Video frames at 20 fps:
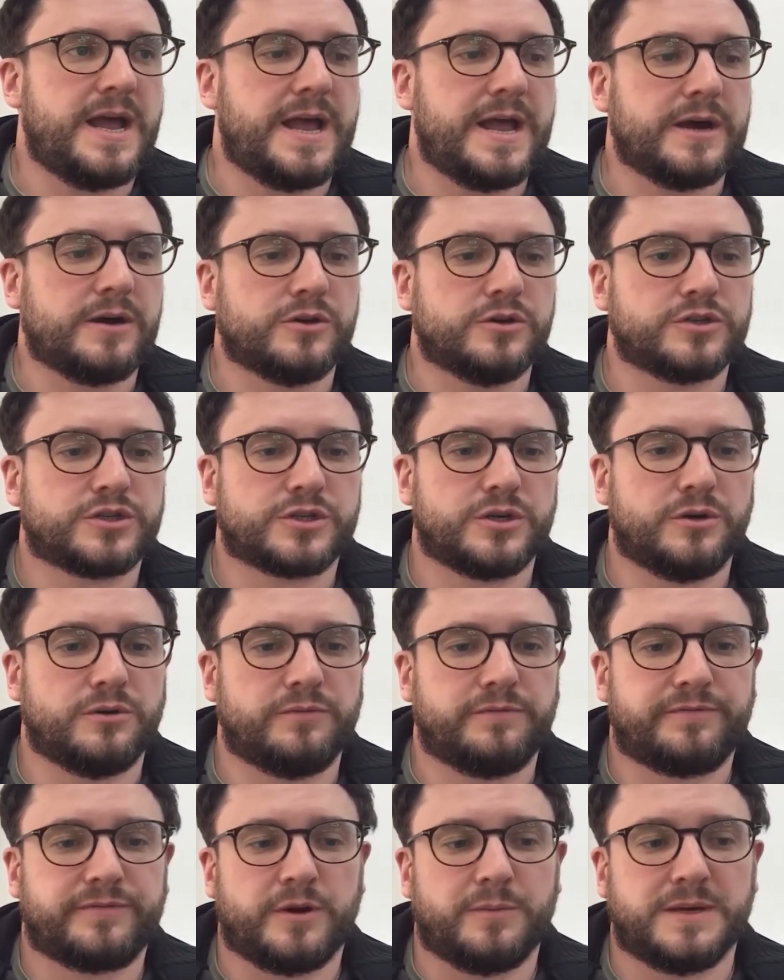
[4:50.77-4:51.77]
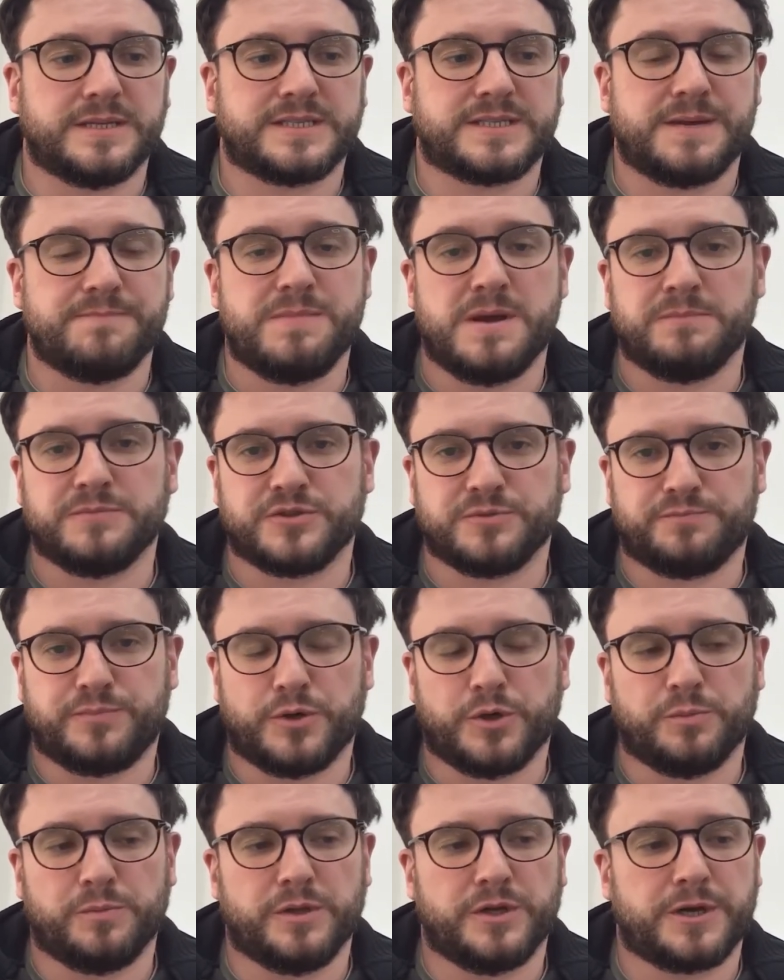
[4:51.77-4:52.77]
also from, as I say, members of
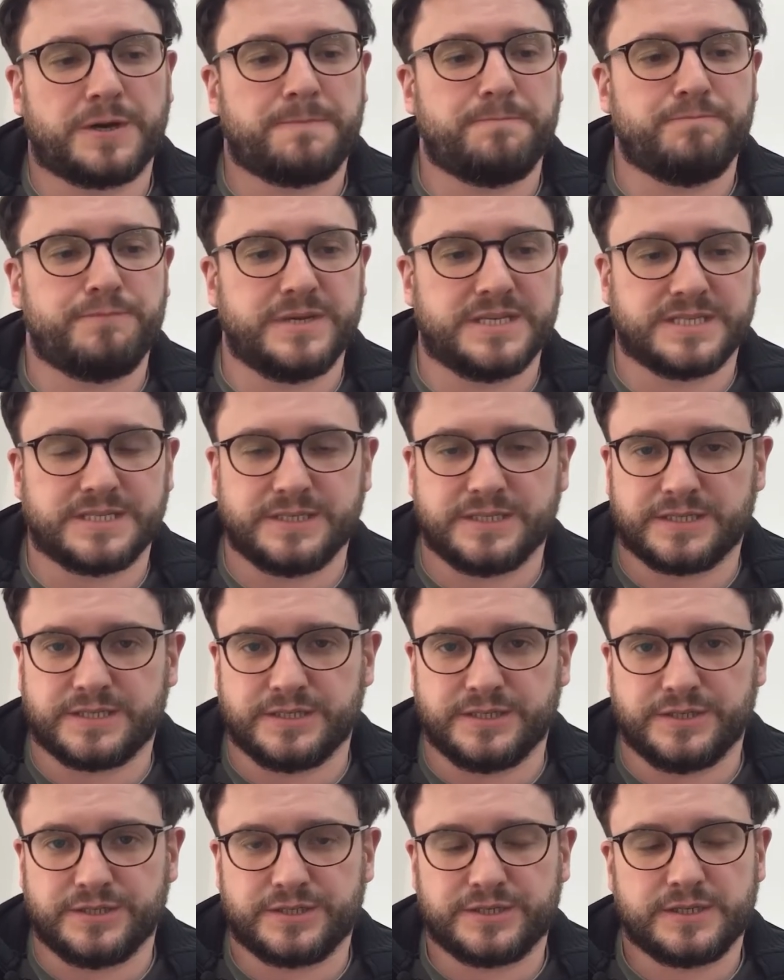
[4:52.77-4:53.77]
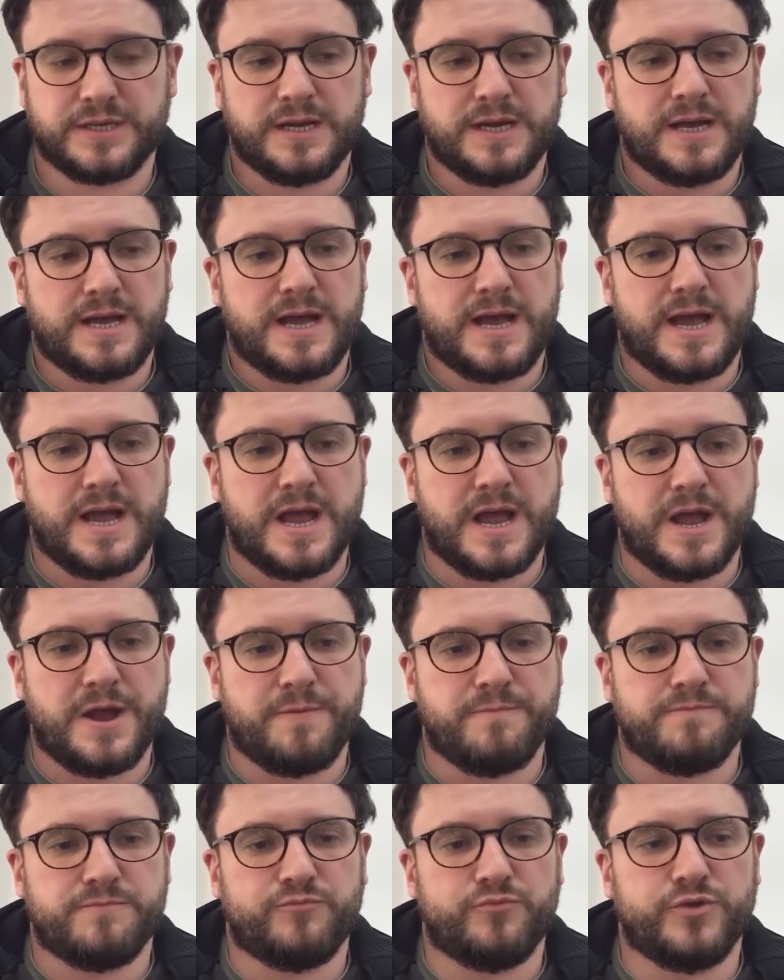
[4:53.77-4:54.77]
public, businesses.
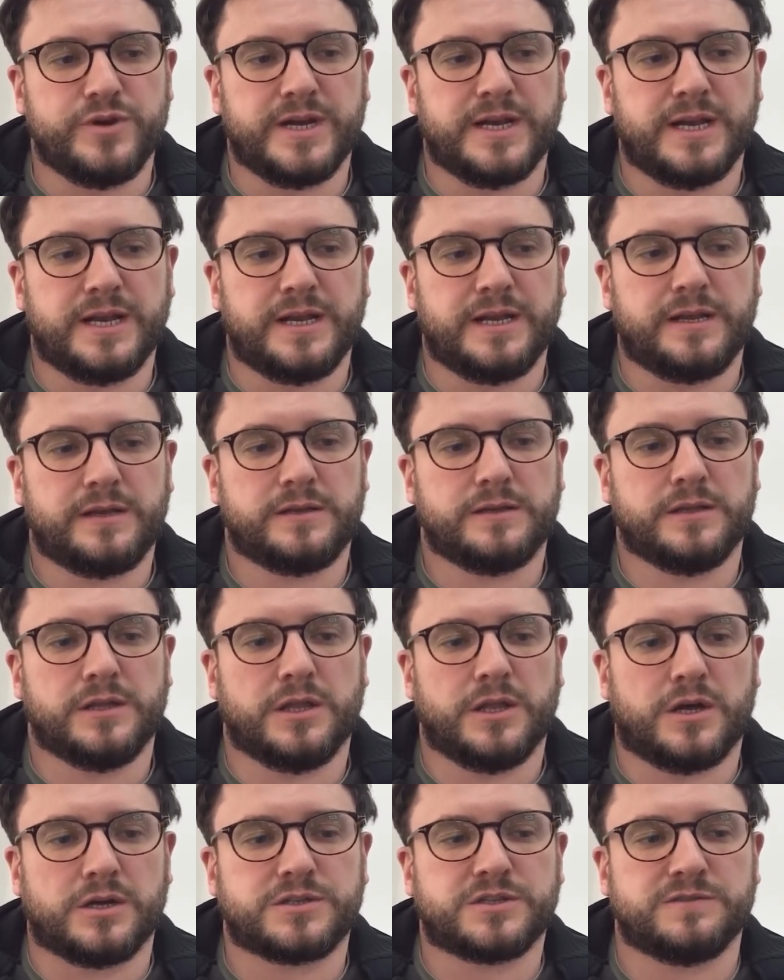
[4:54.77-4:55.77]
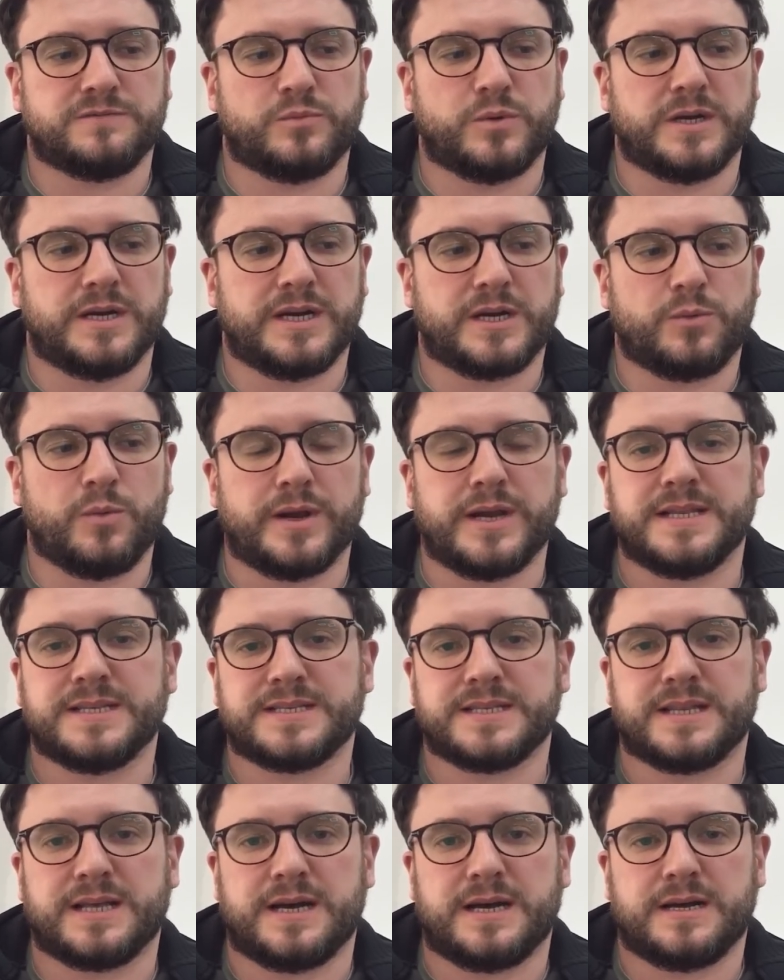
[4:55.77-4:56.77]
Really lots of work went
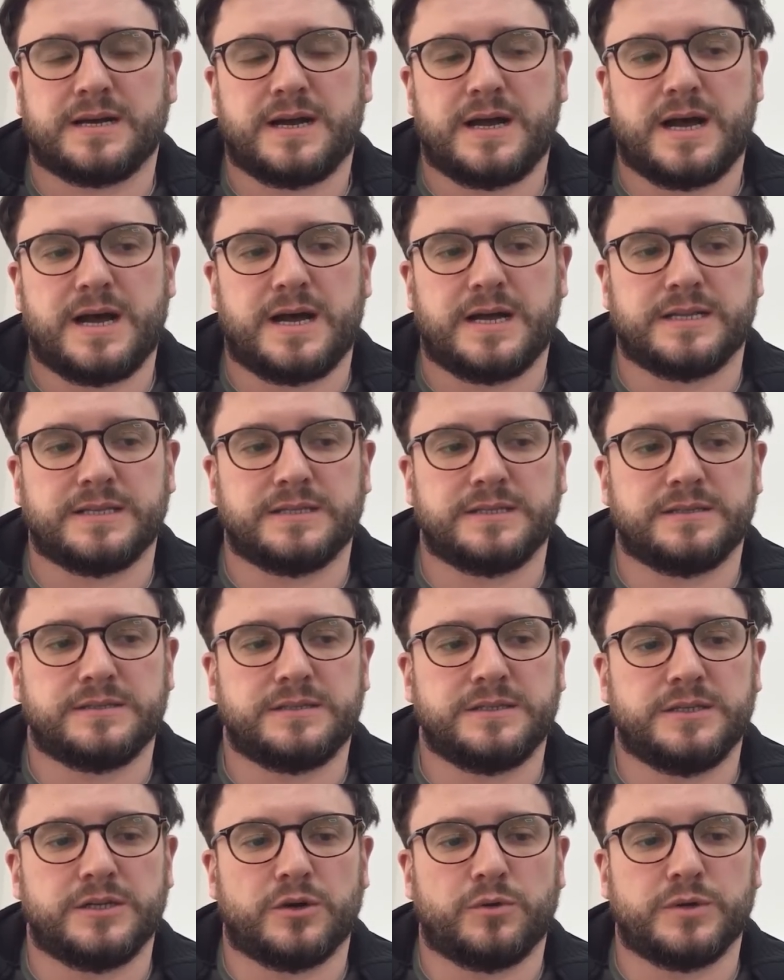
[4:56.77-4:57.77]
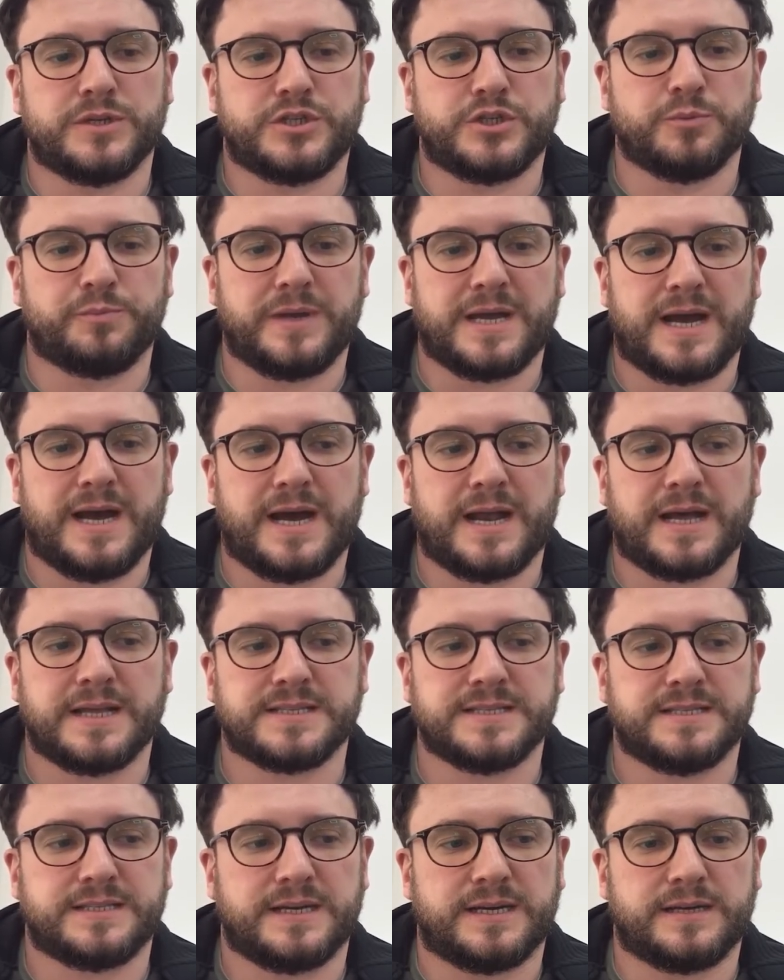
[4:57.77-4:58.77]
into that, and you know, it should be
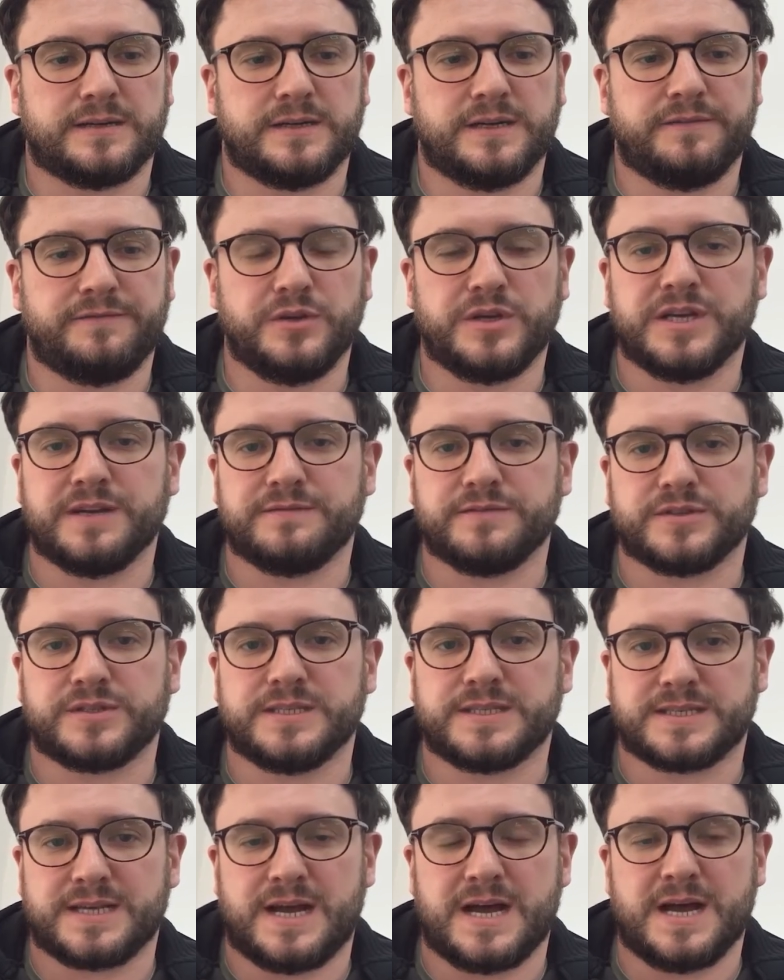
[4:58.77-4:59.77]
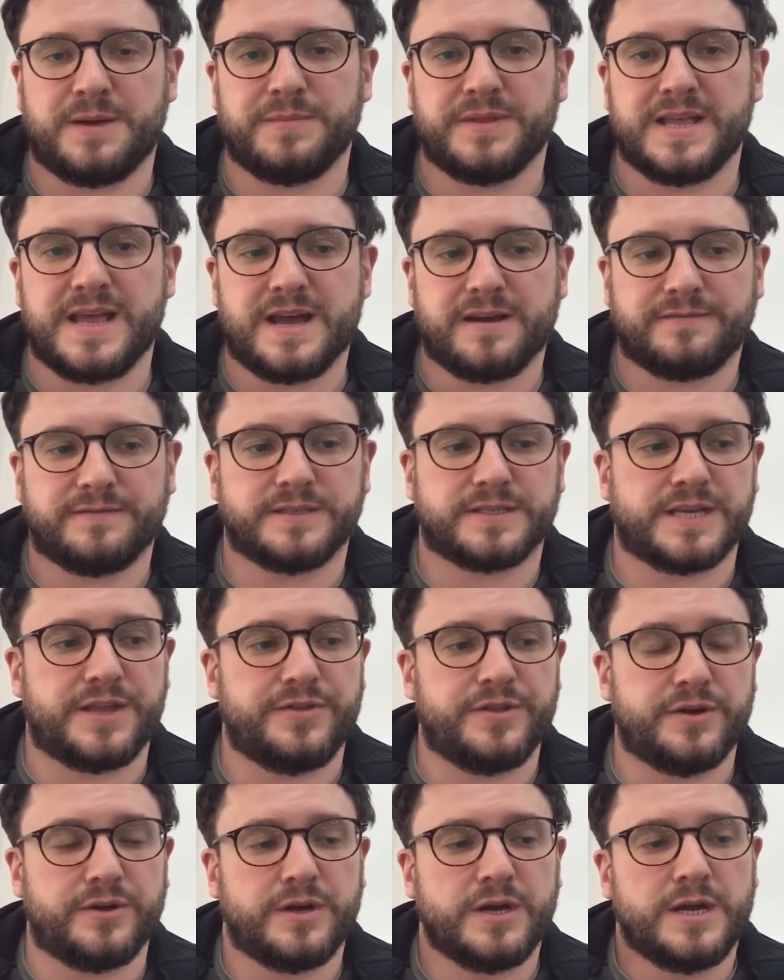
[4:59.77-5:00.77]
highlighted that if you give us the time and the effort
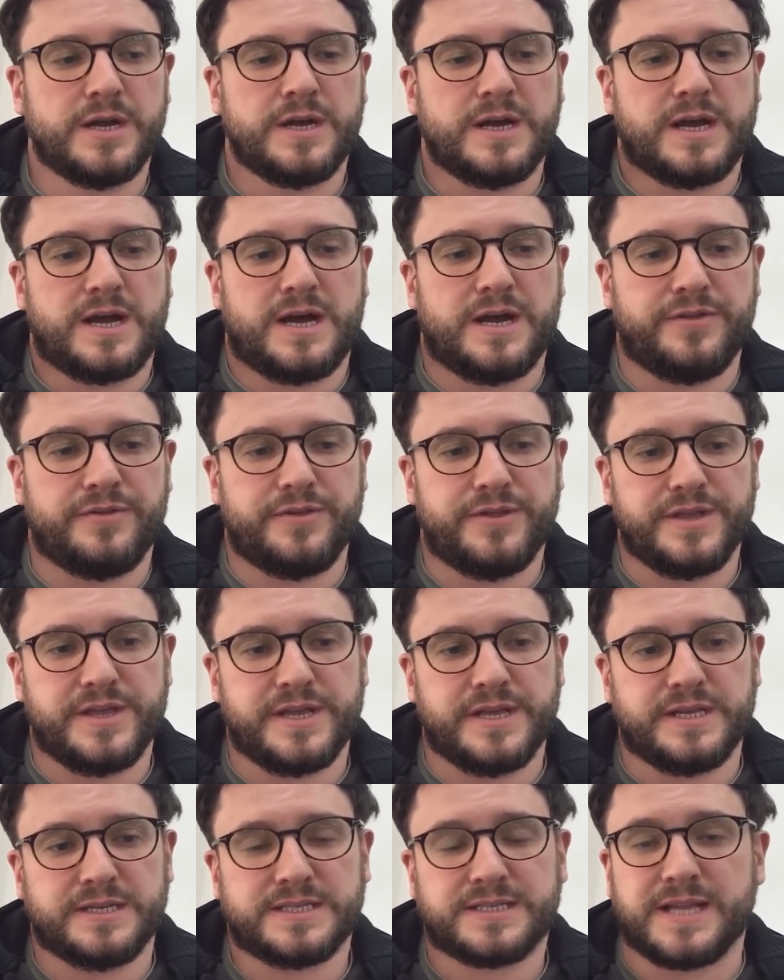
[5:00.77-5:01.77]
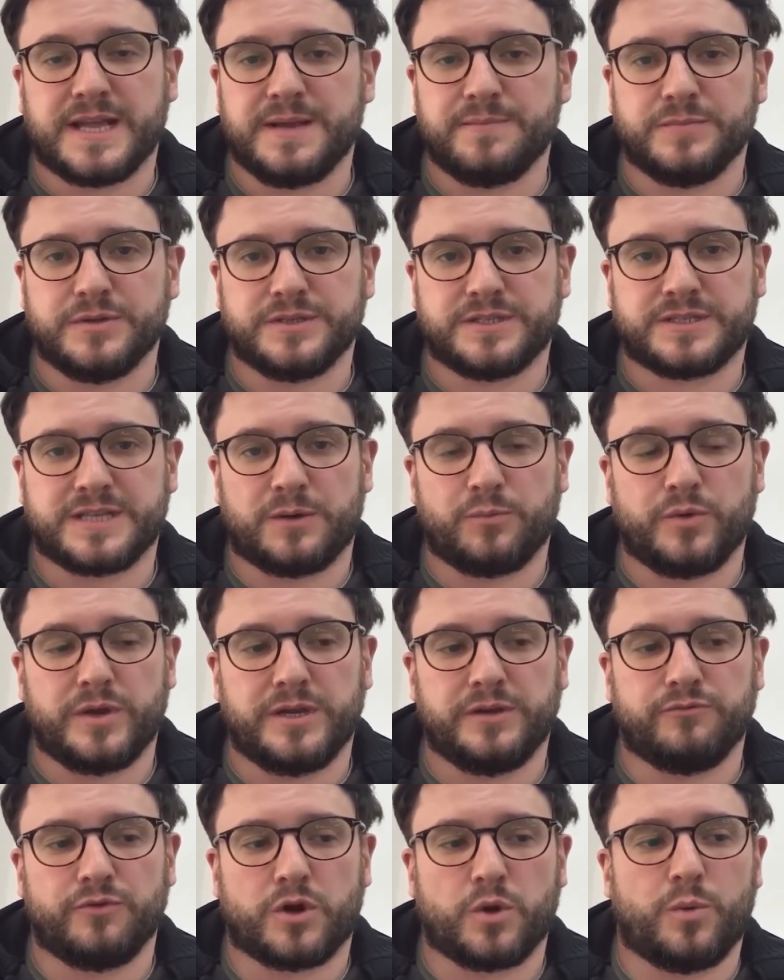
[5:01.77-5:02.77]
and the statements that
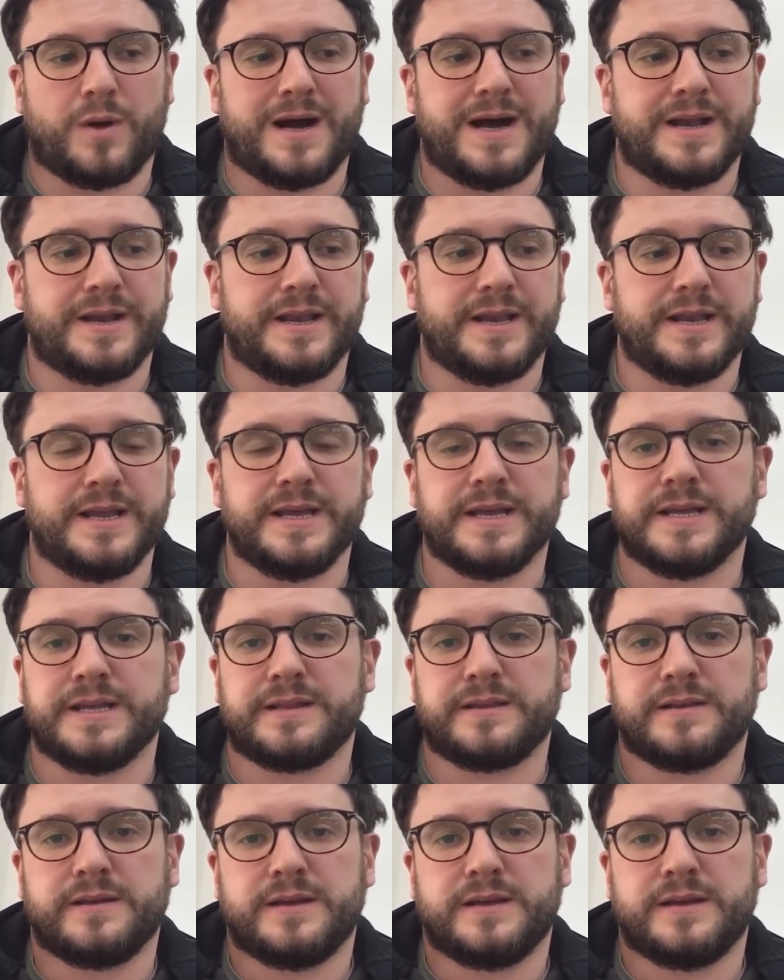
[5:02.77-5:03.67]
we require and need,